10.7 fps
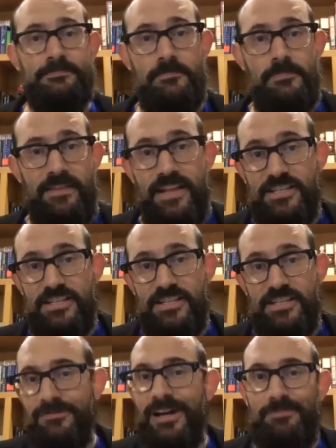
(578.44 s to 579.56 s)
that's kind
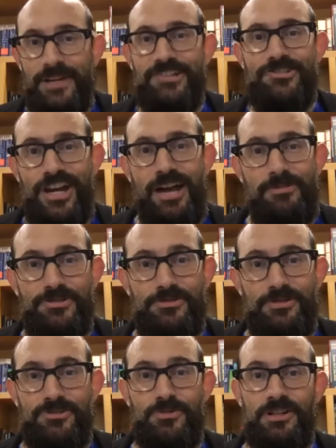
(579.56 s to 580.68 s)
of my biggest job
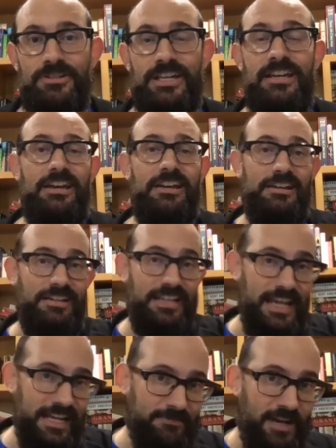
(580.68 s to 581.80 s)
is really
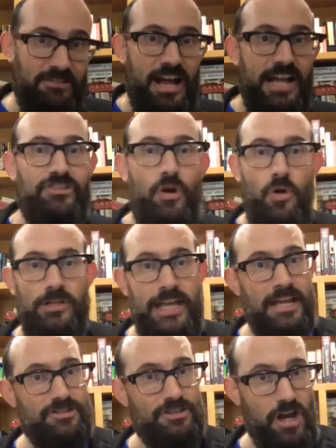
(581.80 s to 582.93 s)
getting my clients to hold
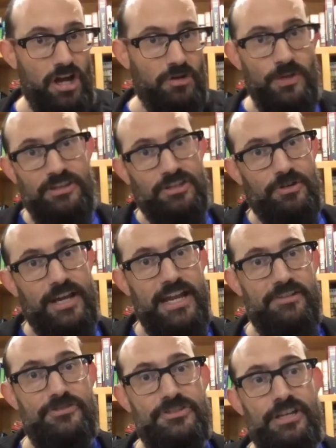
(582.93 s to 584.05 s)
hands along with the
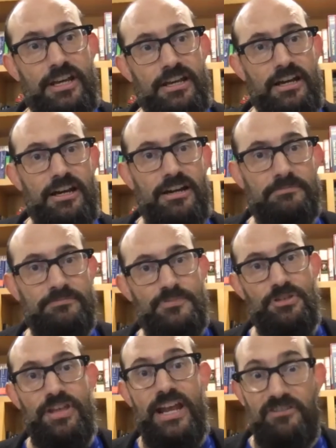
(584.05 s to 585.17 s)
creatives, so
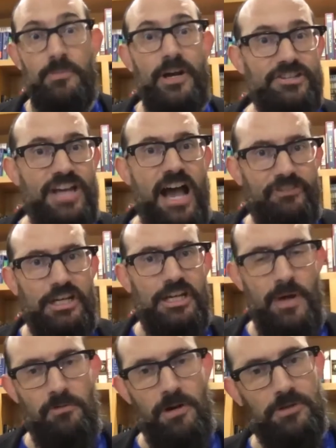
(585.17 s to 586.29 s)
that everybody's confident
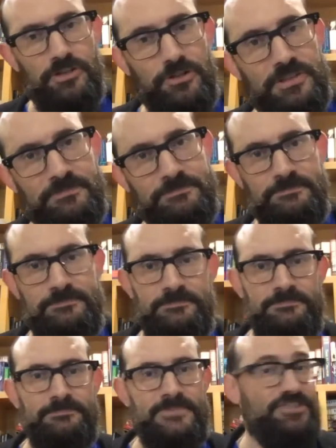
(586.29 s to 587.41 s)
about what we're doing.
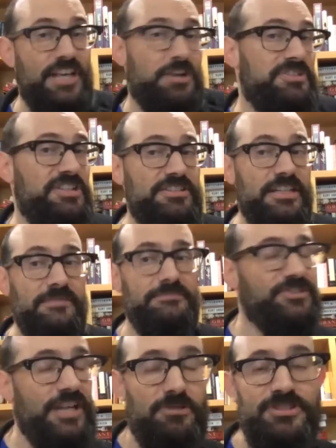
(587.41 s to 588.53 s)
And it's not always easy. It's
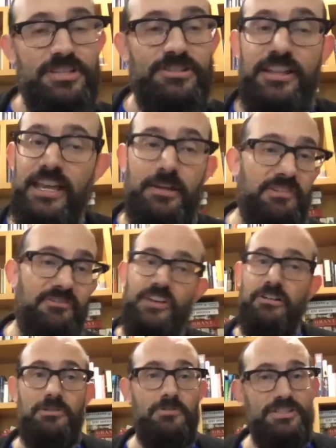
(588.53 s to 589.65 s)
not always easy. They can be
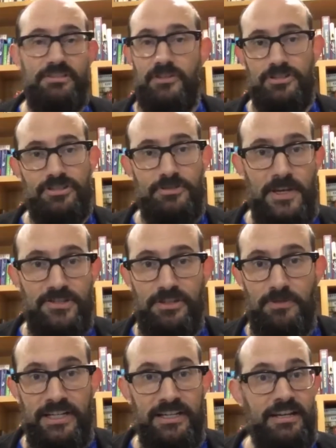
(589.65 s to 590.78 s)
very risk averse, especially
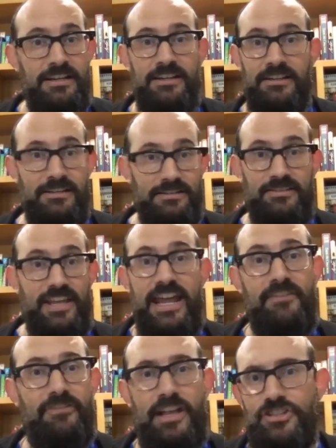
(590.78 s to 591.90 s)
when they
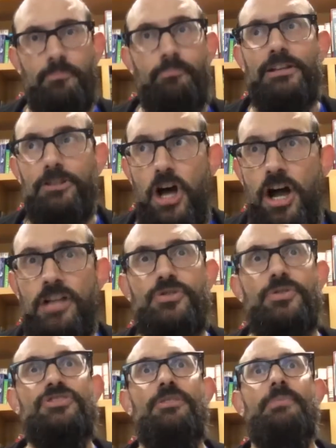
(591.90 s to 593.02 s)
have like some big launch or
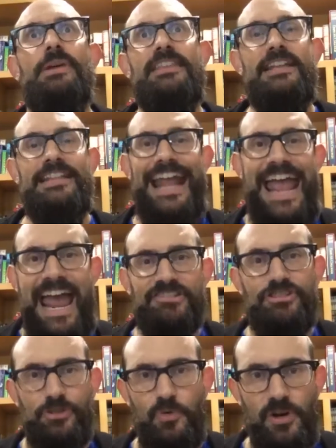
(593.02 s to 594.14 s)
some big thing that has
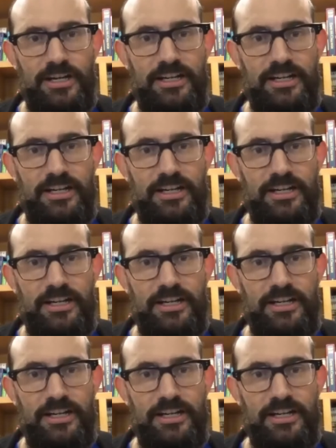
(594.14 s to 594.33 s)
to work.